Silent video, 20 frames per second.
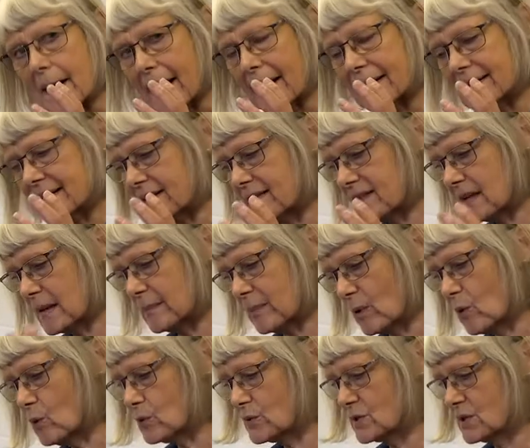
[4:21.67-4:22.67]
And the
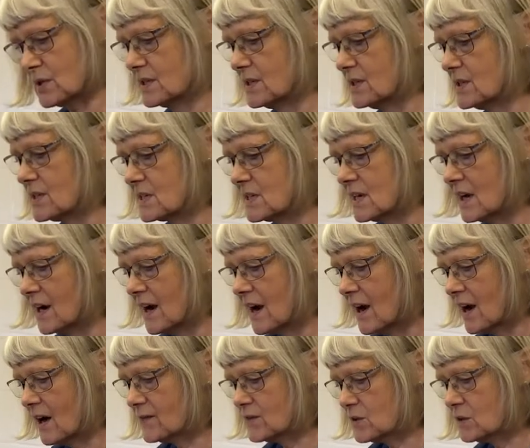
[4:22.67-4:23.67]
importance
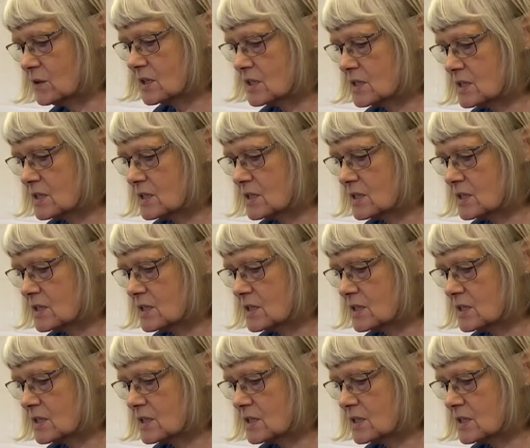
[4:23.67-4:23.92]
of doing a